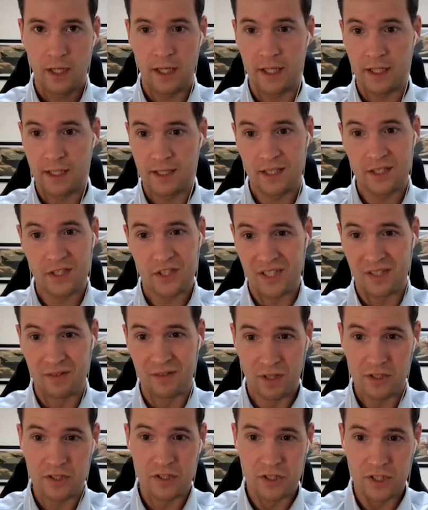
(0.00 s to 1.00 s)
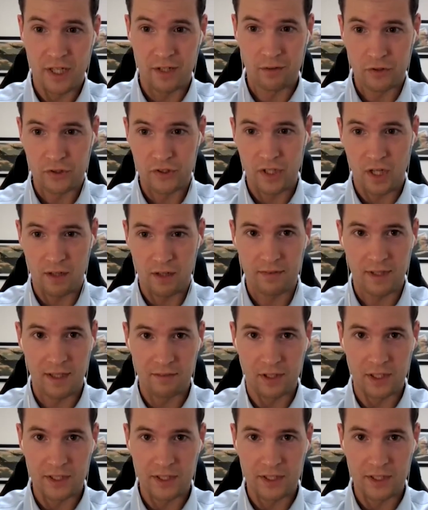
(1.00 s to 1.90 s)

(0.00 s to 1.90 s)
essentially Russian general staff level